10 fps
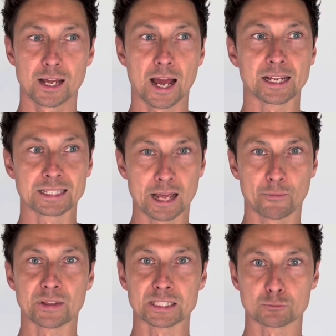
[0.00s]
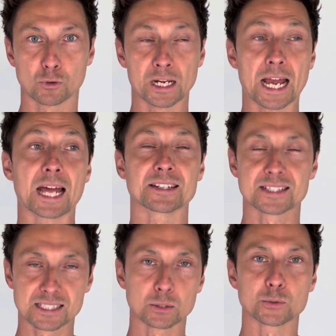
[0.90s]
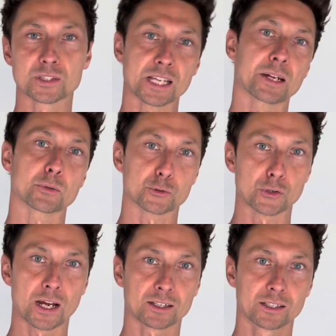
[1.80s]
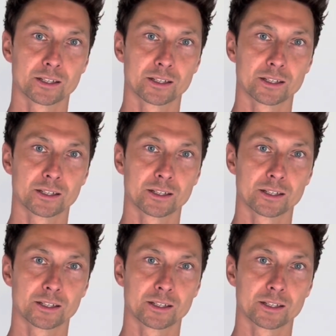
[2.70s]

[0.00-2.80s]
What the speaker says: and get things right and still stay on track.